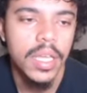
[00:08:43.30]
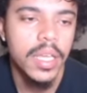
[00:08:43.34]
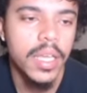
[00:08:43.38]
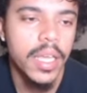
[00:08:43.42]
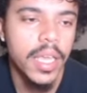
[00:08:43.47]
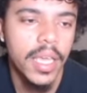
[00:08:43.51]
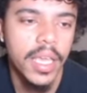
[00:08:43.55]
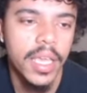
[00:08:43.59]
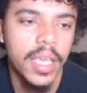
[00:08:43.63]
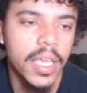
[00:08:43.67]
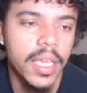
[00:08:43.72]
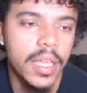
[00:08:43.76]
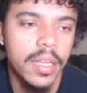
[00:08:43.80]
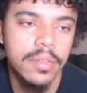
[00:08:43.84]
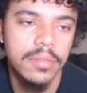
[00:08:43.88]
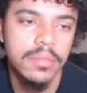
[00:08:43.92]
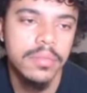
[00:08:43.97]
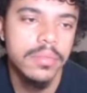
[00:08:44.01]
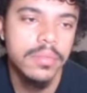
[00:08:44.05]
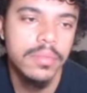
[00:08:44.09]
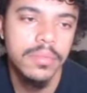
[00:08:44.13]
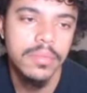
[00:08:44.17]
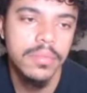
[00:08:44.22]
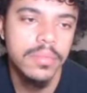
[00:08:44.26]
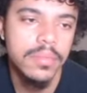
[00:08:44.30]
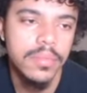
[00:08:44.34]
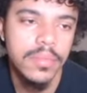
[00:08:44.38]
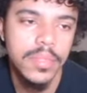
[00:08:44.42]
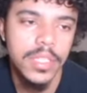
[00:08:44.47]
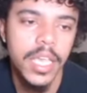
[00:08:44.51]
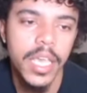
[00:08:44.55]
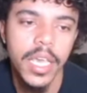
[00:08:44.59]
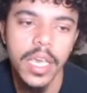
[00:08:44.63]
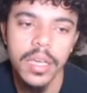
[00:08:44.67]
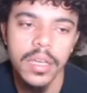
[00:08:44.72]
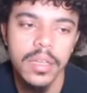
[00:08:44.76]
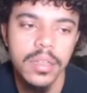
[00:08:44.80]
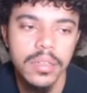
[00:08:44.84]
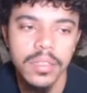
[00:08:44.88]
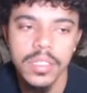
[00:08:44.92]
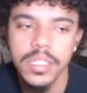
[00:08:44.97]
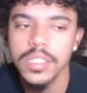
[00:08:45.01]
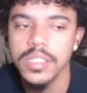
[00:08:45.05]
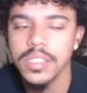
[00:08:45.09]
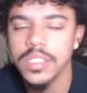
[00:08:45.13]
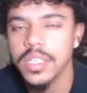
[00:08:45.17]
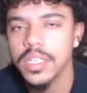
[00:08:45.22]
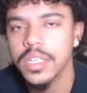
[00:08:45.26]
And, yeah,
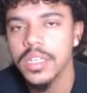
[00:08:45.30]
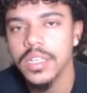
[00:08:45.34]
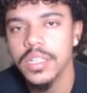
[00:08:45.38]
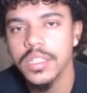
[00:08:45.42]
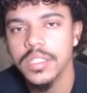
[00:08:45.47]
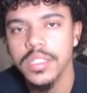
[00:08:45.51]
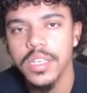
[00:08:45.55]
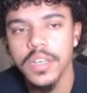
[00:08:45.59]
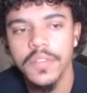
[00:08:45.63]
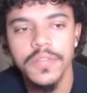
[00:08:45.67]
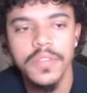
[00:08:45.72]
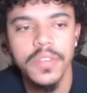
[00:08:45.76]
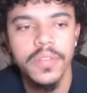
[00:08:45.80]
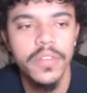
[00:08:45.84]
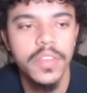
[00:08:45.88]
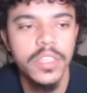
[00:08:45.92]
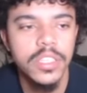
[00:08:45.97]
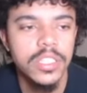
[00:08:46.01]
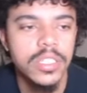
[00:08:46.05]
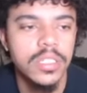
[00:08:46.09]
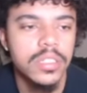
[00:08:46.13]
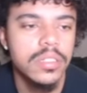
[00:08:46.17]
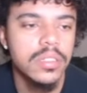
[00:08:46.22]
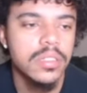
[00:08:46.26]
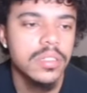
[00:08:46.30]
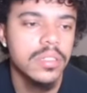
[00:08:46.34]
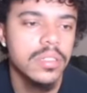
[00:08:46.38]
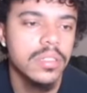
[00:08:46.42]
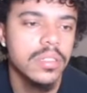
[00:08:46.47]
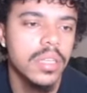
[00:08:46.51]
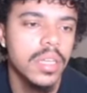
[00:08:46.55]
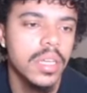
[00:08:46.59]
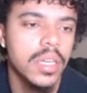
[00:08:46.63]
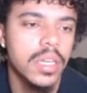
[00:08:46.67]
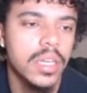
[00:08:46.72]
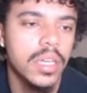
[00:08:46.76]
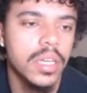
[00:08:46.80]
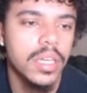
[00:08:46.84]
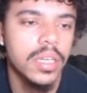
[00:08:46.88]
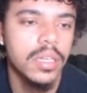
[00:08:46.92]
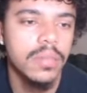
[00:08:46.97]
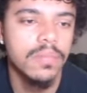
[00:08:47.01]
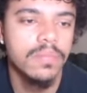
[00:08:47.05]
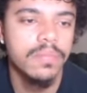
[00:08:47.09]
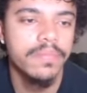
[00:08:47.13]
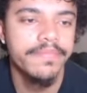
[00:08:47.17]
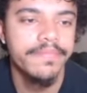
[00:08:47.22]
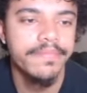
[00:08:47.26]
it's in a tough division.
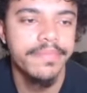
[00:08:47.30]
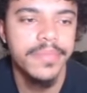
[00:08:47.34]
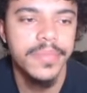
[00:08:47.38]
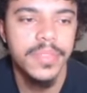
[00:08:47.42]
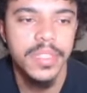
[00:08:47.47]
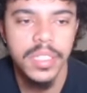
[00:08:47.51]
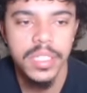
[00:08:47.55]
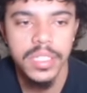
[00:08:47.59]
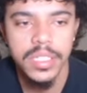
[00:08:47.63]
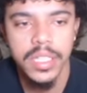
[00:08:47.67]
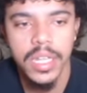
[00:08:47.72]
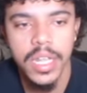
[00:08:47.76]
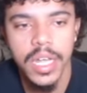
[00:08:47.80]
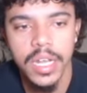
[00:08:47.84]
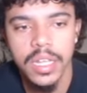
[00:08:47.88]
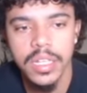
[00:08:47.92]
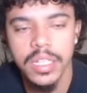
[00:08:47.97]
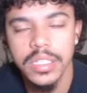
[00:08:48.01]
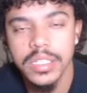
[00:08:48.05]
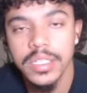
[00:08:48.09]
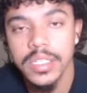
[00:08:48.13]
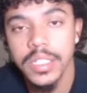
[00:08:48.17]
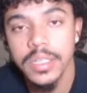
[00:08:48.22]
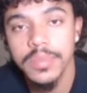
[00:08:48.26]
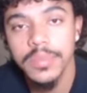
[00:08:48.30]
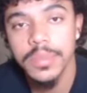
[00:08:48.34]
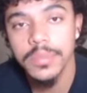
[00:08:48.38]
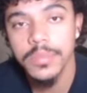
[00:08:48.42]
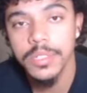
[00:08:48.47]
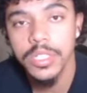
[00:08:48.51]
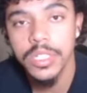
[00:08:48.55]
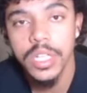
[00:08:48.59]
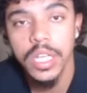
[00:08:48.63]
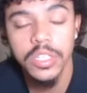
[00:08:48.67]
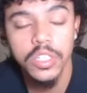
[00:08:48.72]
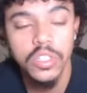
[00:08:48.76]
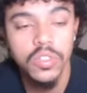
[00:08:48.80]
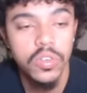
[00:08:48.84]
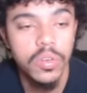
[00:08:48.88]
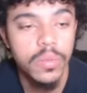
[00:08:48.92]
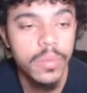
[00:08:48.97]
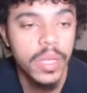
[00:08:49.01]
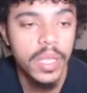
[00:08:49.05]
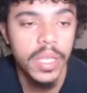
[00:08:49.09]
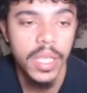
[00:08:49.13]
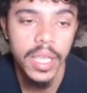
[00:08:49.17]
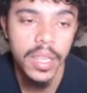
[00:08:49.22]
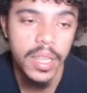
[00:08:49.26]
There's a lot of these teams I'm just not sure
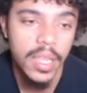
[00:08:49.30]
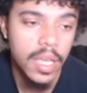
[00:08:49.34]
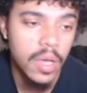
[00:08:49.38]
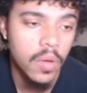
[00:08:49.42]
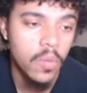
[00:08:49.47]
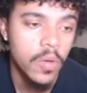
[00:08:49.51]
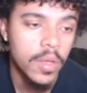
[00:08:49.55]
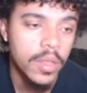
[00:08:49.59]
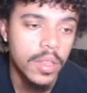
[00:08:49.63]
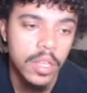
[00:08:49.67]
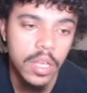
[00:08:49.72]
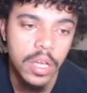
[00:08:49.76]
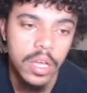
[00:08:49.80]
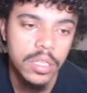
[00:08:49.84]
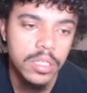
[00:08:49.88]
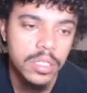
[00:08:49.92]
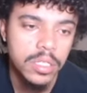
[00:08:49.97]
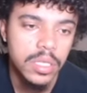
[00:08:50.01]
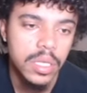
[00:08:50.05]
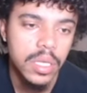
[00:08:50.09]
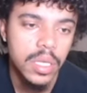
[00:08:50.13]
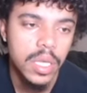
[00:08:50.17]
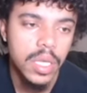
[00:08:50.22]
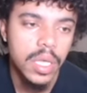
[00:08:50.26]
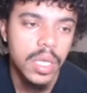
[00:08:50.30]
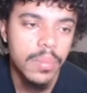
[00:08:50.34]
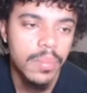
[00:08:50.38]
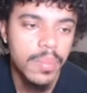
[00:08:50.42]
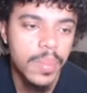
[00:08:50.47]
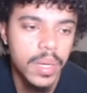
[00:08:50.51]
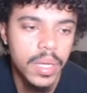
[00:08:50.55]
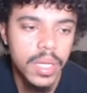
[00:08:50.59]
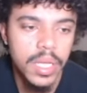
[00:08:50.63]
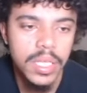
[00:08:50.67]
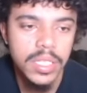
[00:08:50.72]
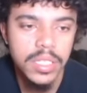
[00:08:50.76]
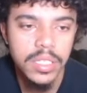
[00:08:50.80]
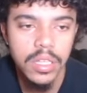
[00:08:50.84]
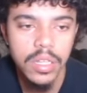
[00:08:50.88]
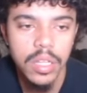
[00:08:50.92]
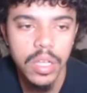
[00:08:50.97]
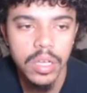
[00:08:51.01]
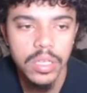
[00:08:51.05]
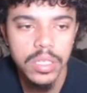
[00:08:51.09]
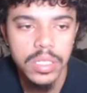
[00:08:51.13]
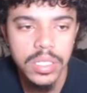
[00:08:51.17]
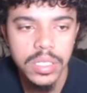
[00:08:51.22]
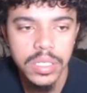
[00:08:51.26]
about. Yeah, they got one loss, but it's a
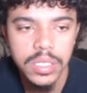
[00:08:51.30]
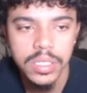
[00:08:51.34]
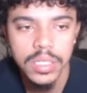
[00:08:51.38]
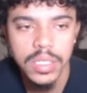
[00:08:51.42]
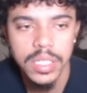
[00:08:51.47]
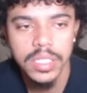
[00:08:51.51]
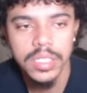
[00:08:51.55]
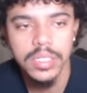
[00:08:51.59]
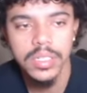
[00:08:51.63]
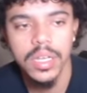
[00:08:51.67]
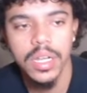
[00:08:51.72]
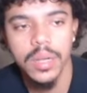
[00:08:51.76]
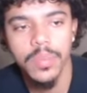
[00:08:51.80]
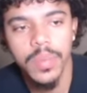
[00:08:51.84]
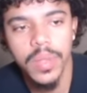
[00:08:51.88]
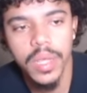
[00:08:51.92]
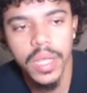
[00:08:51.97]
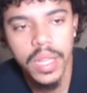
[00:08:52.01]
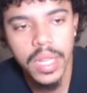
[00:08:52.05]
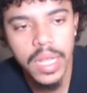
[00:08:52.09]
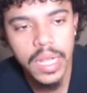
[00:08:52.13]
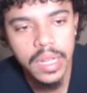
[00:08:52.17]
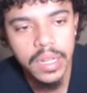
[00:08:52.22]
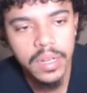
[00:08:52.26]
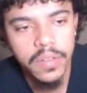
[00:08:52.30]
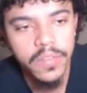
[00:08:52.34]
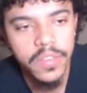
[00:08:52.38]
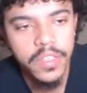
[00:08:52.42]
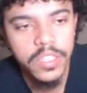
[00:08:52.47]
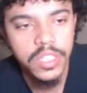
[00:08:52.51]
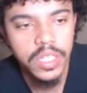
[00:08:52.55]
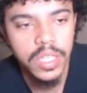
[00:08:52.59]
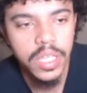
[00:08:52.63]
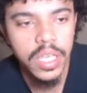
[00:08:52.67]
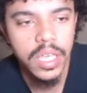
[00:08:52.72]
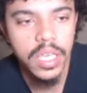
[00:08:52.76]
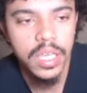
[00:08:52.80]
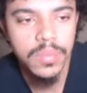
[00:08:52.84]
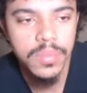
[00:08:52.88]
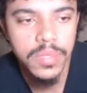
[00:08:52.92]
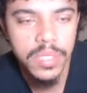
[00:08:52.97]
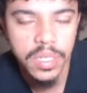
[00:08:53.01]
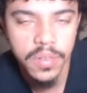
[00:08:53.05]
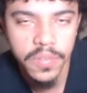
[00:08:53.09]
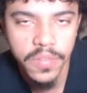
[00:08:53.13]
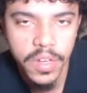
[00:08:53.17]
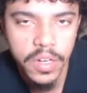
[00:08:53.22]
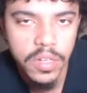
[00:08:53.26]
long season. They still got to play a lot of division games.
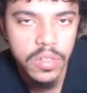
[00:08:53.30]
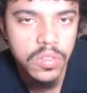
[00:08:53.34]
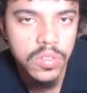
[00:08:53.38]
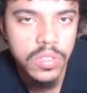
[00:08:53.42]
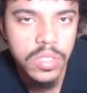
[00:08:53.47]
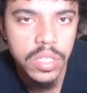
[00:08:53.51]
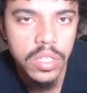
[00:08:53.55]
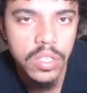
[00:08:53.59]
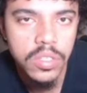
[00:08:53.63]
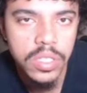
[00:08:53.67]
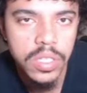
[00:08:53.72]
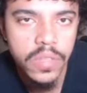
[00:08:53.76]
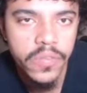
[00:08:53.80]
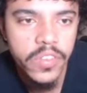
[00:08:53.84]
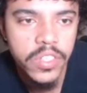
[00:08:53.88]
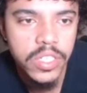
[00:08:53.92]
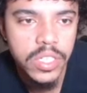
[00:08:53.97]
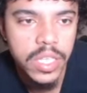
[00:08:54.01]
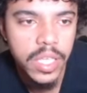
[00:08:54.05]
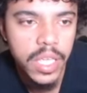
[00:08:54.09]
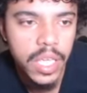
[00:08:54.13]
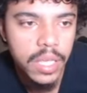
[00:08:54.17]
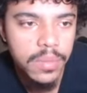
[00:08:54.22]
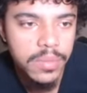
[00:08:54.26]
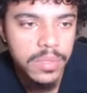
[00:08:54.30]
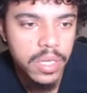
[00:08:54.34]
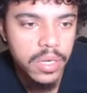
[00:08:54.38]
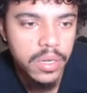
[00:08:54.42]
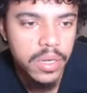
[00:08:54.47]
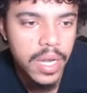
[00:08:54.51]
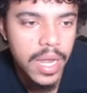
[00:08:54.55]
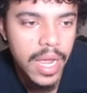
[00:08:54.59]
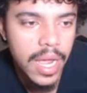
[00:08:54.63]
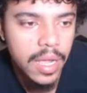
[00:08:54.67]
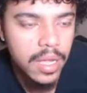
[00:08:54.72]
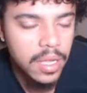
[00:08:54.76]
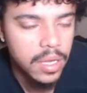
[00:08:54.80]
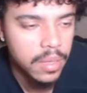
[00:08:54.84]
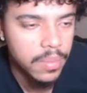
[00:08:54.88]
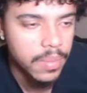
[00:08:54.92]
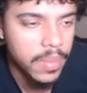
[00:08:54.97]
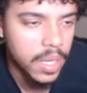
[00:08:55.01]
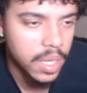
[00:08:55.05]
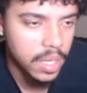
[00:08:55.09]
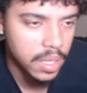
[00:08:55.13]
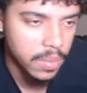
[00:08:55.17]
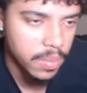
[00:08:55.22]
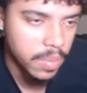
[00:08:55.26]
And if they're losing those division games, they're not going to
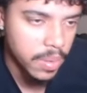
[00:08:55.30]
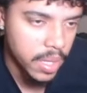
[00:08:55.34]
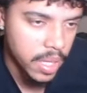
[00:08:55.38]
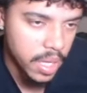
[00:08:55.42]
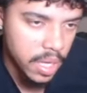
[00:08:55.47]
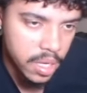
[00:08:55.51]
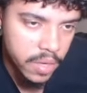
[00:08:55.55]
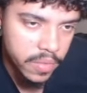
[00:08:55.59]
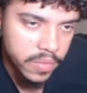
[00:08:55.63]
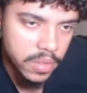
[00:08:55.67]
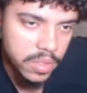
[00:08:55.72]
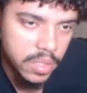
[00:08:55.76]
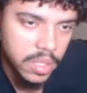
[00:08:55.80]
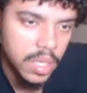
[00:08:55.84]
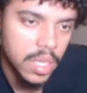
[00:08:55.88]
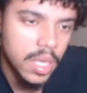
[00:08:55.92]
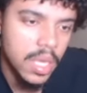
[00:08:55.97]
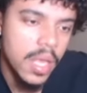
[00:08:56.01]
make the playoffs.